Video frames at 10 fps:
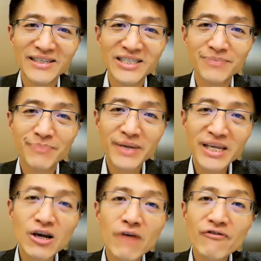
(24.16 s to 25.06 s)

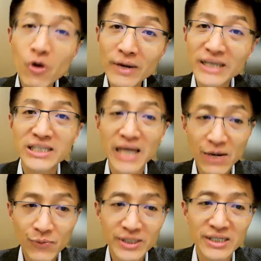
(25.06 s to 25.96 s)
Speaking of knowledge
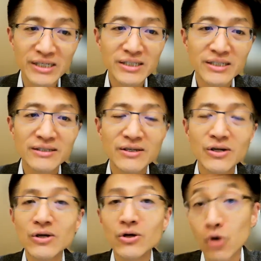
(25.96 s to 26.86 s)
equities,
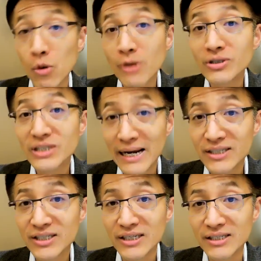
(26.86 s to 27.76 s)
global
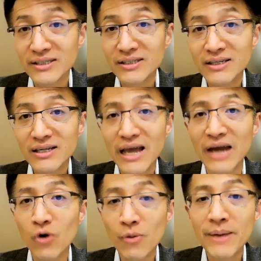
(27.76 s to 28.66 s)
challenges,
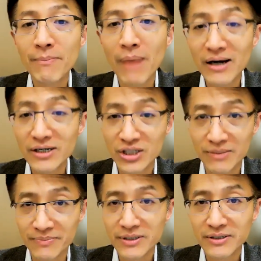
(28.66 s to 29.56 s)
and open
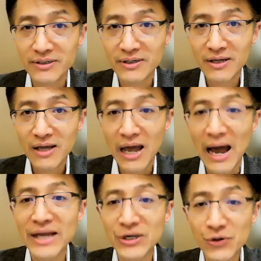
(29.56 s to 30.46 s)
partnerships,
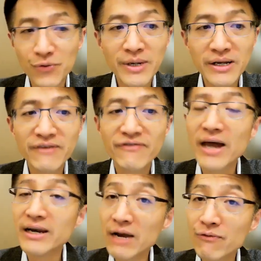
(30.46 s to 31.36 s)
I do believe
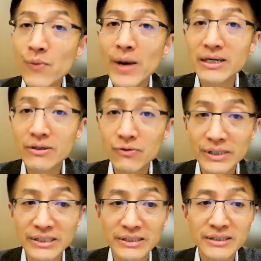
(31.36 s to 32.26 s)
that everyone
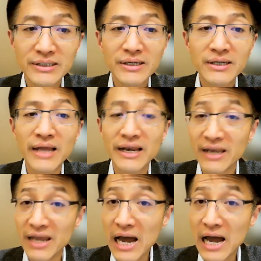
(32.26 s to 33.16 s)
agrees that
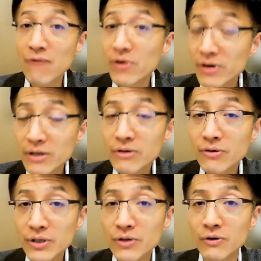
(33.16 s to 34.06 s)
they are very
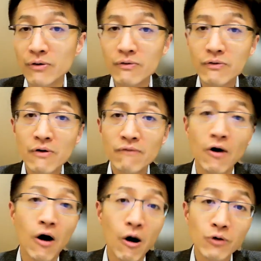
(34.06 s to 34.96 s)
critical
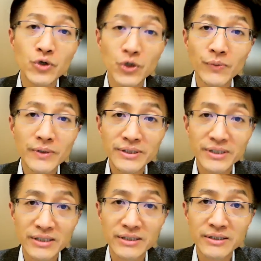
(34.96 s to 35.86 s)
for all
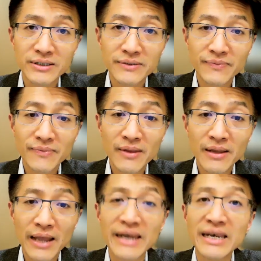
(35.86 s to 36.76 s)
universities
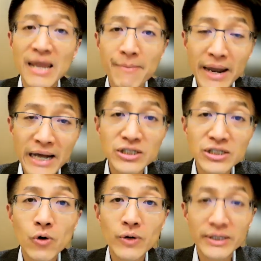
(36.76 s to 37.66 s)
and they make us
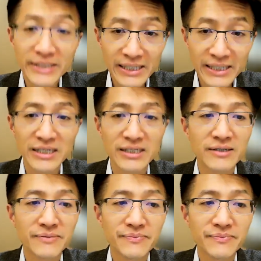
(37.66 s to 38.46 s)
all connected.